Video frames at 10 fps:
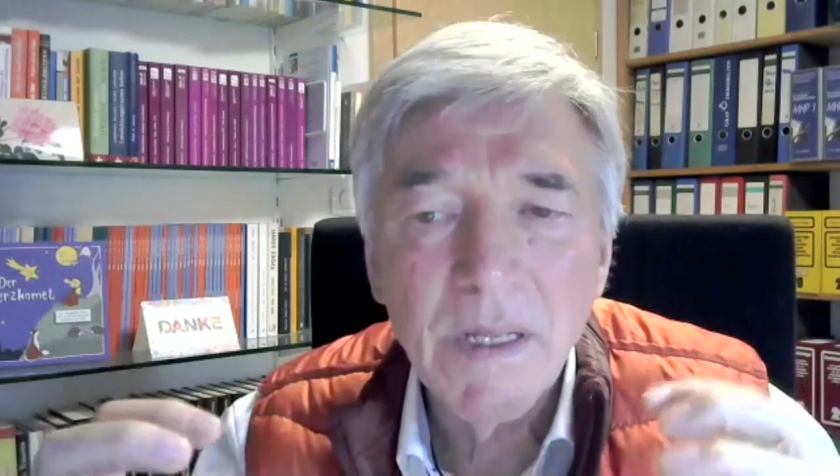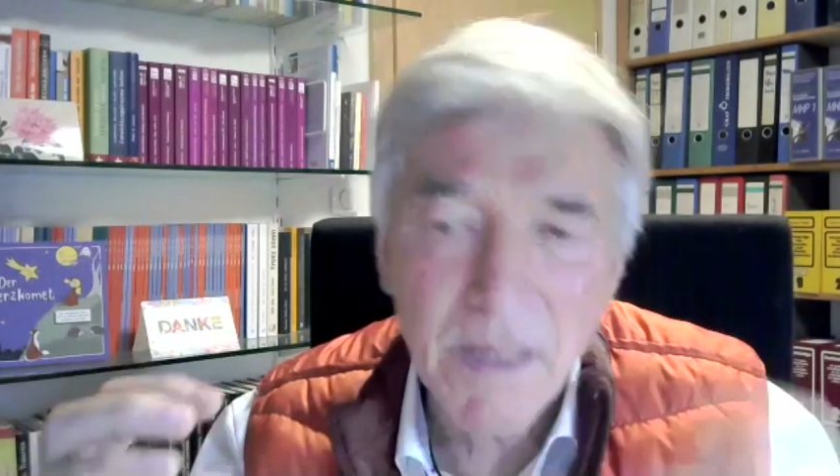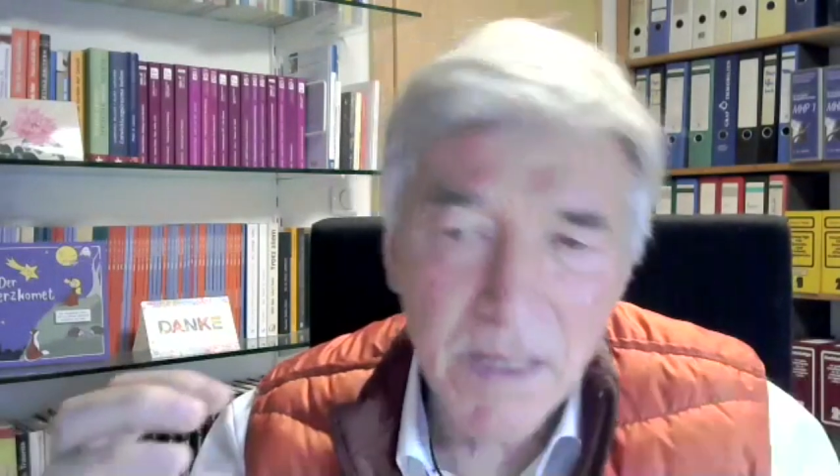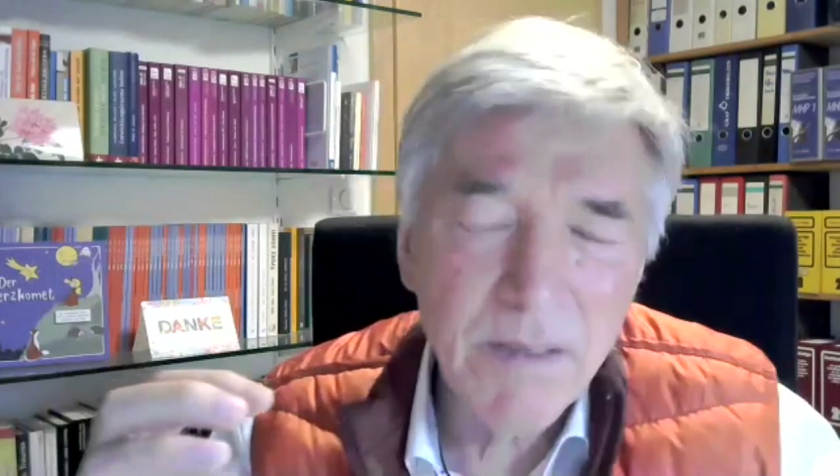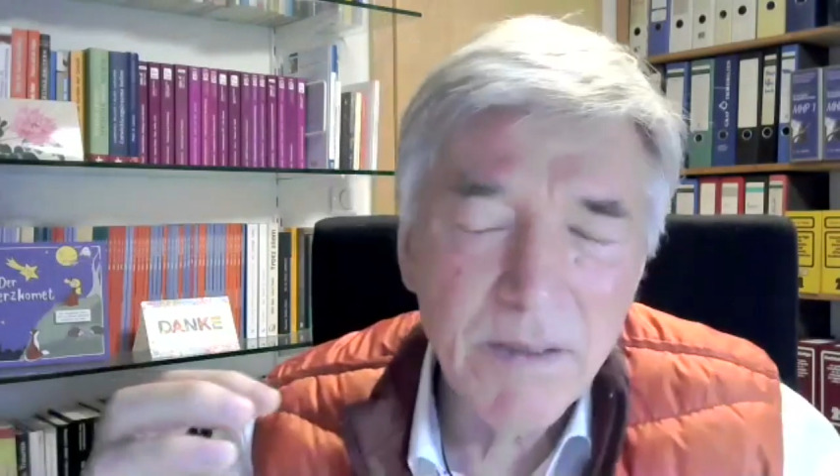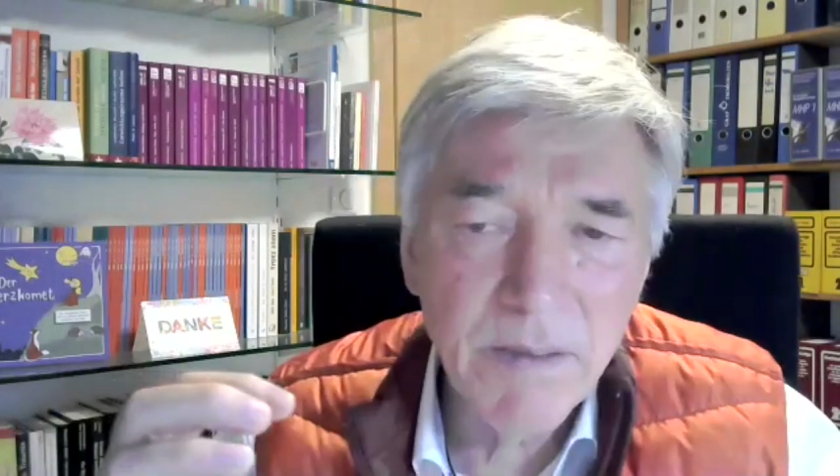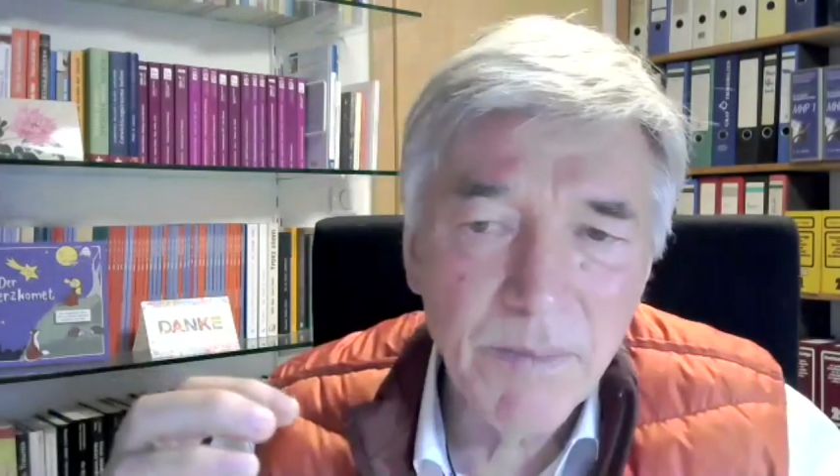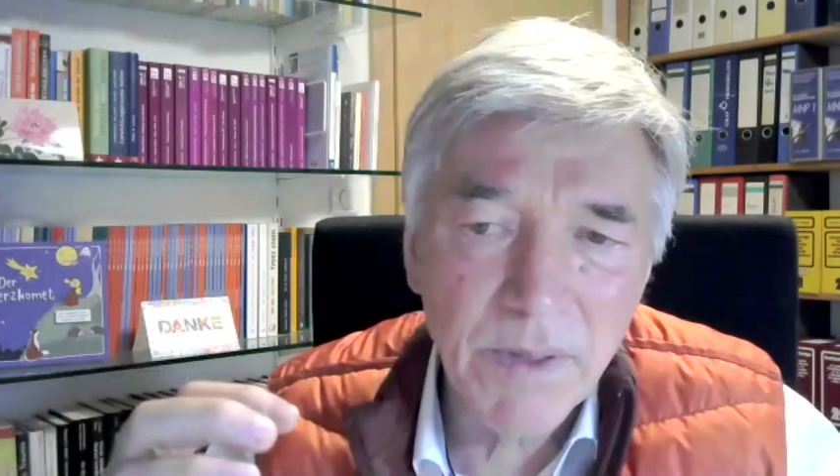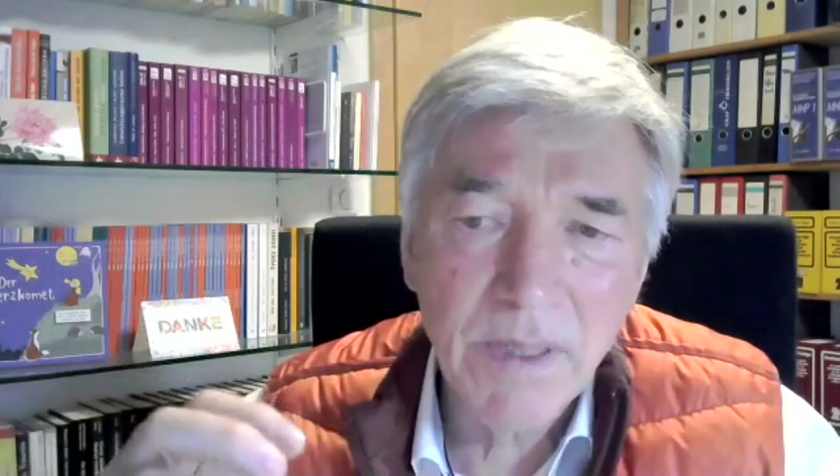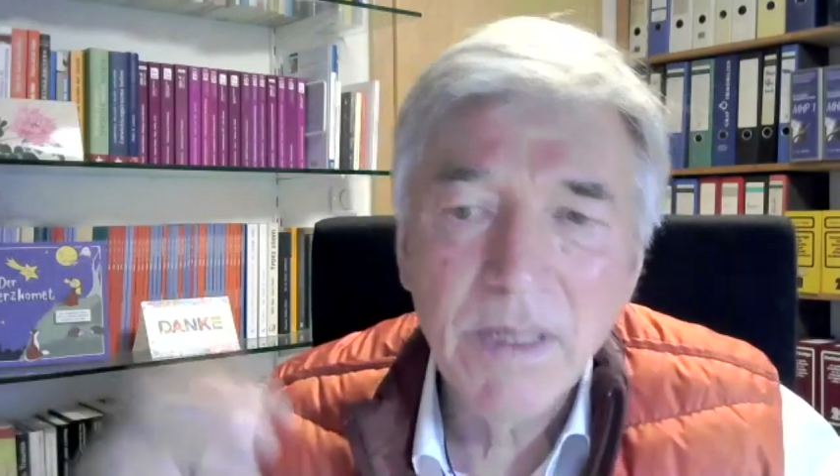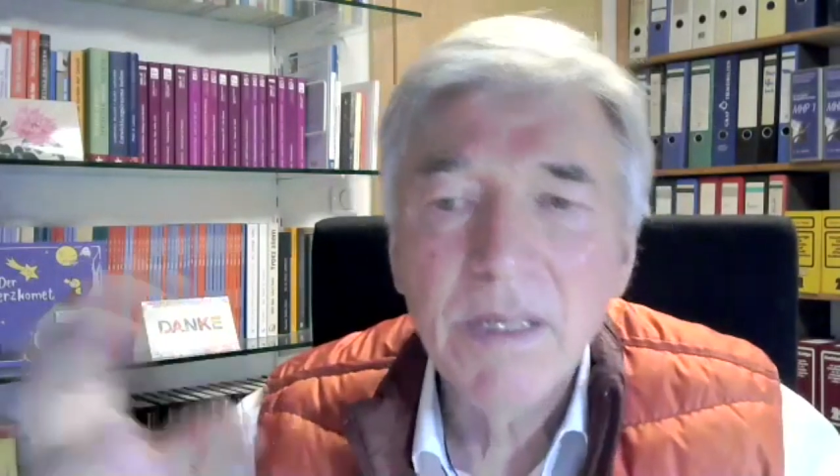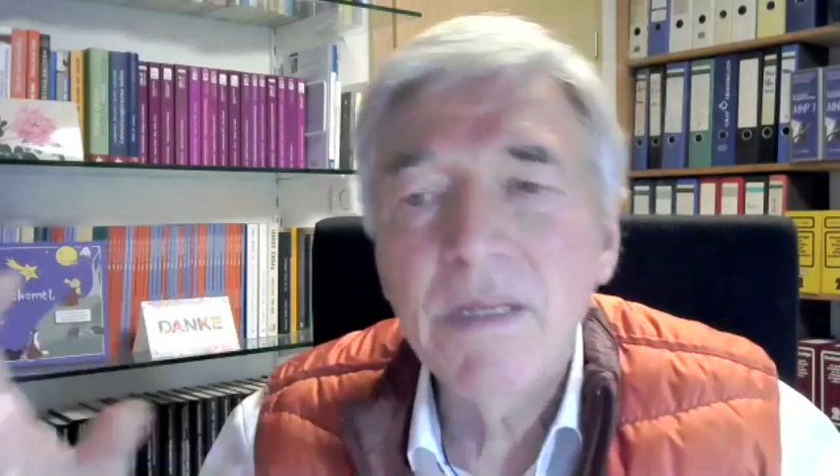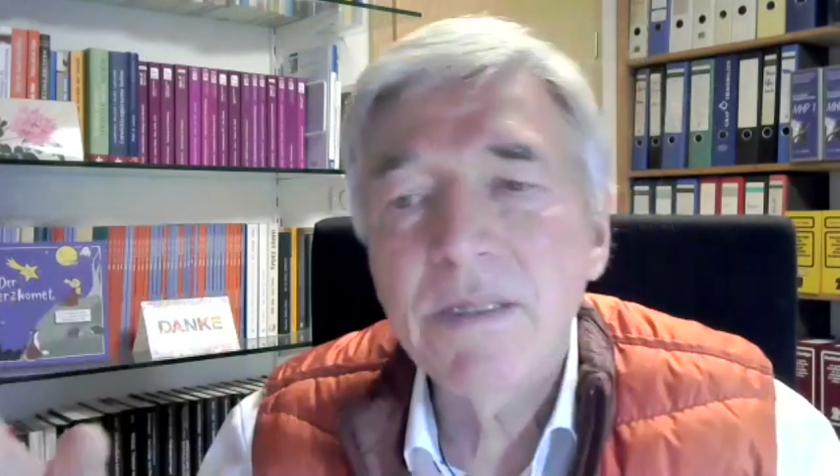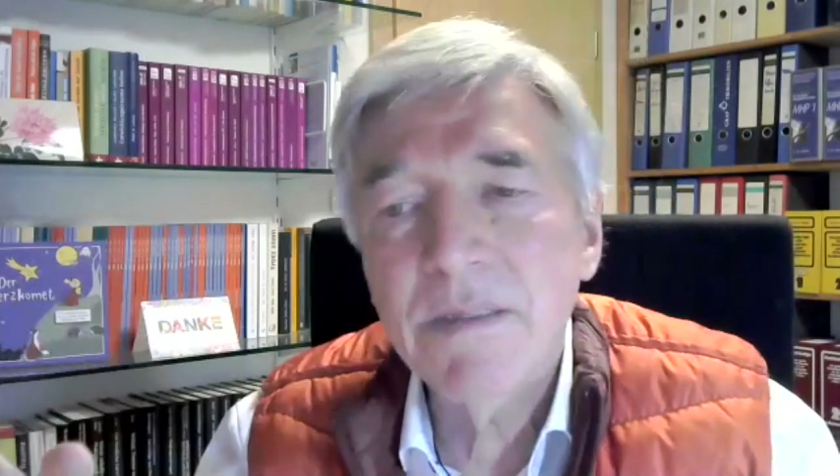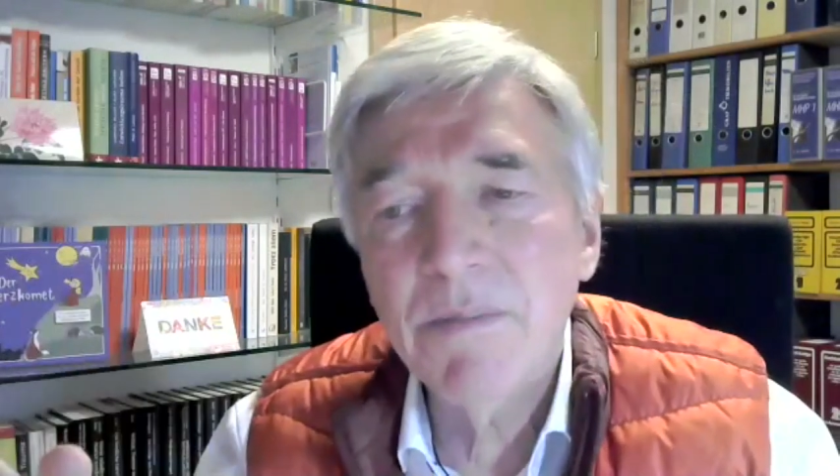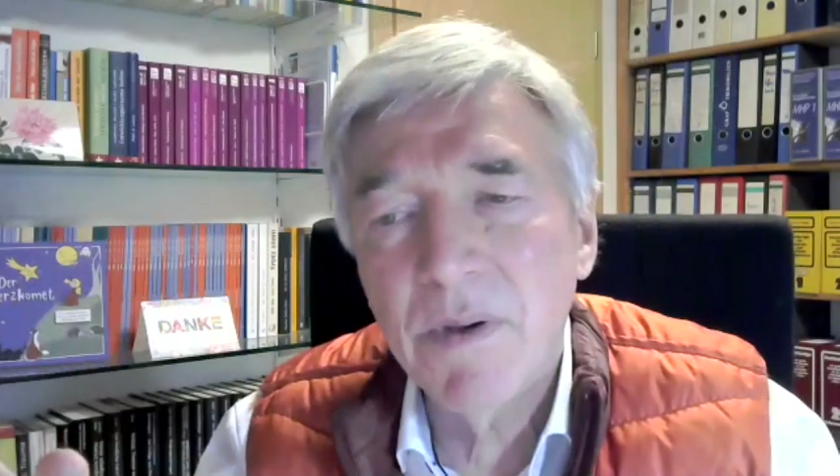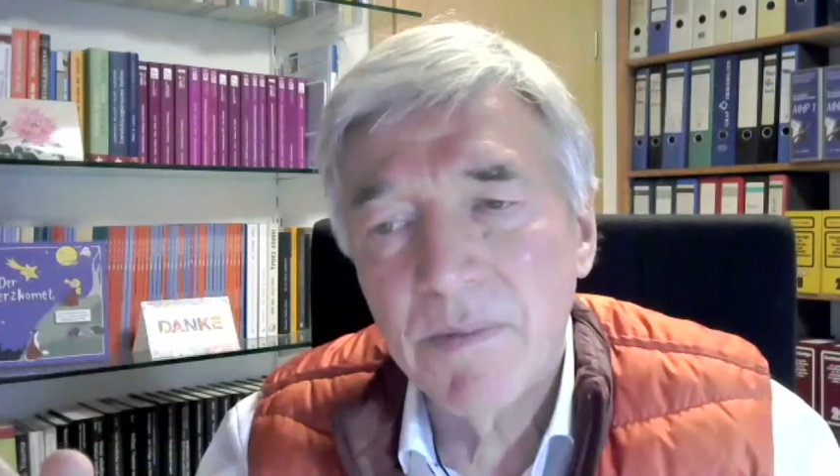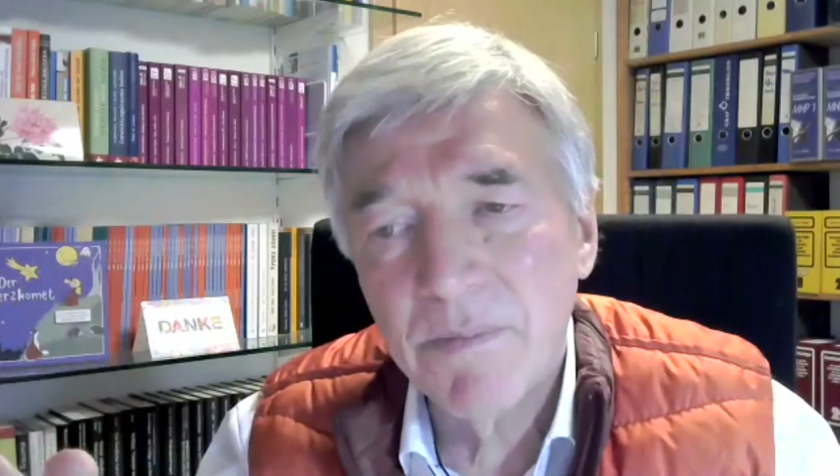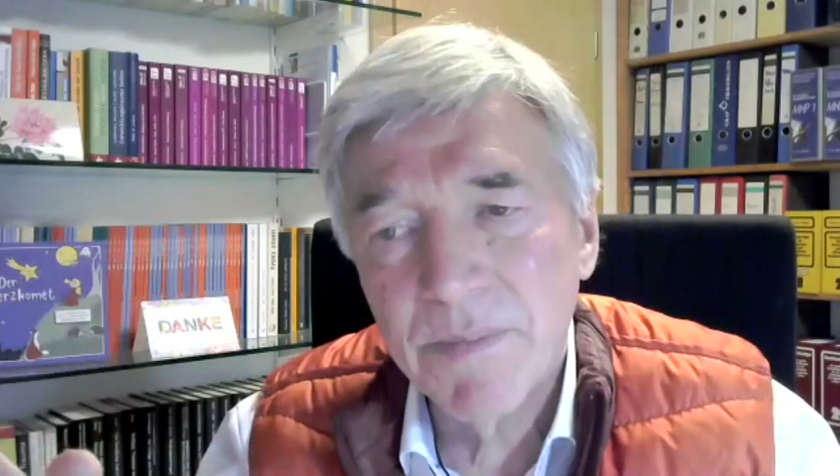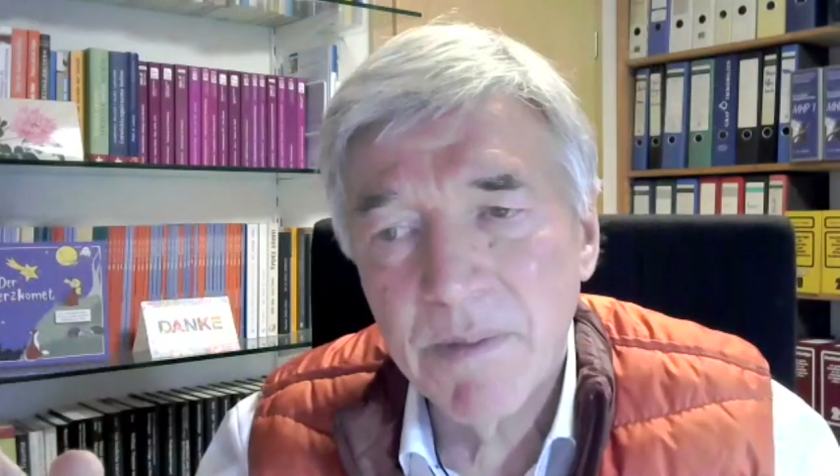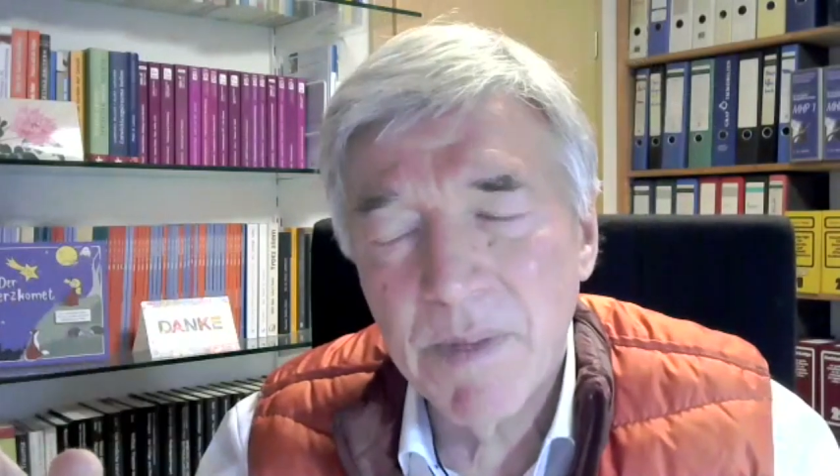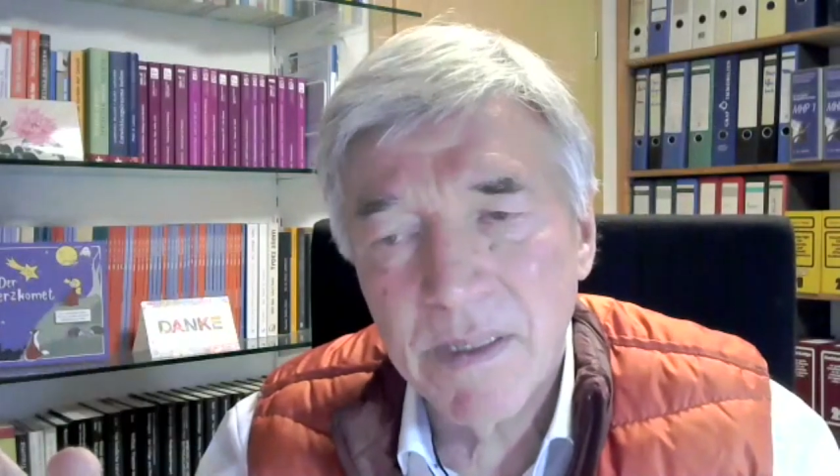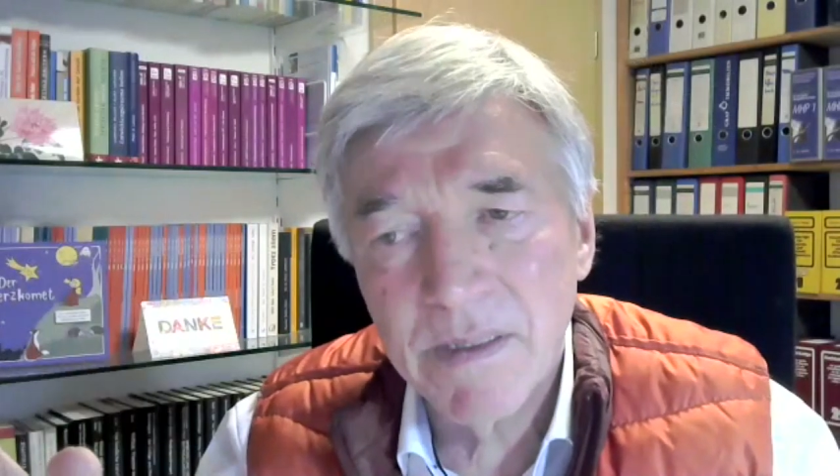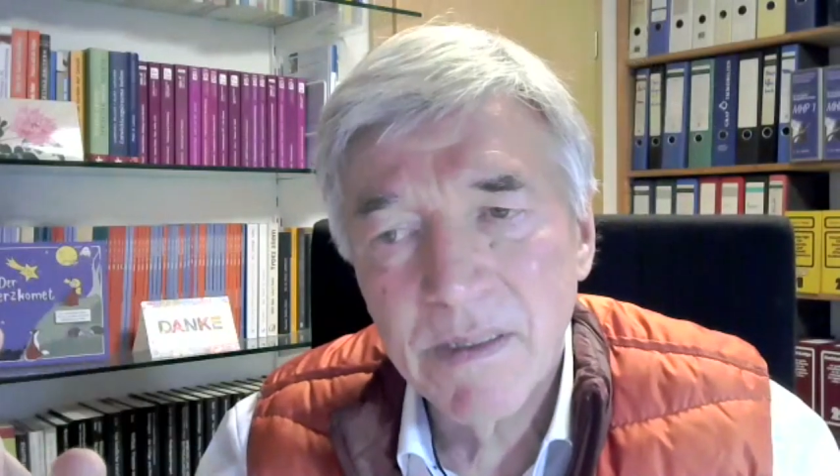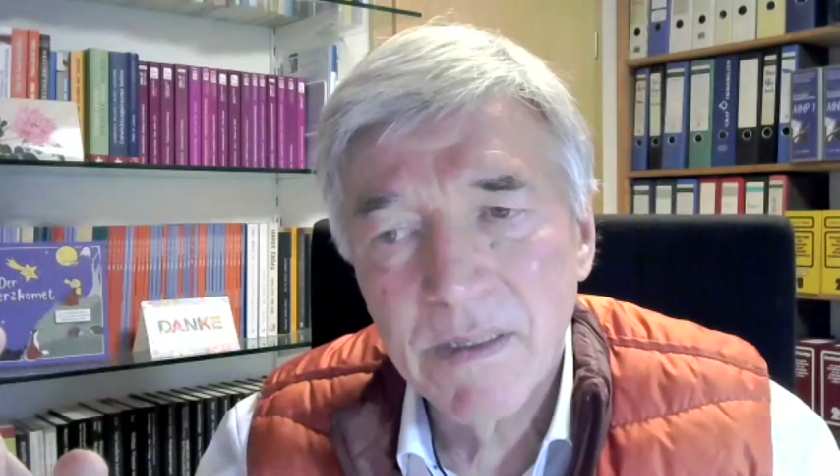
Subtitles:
here is the body, here is the mind.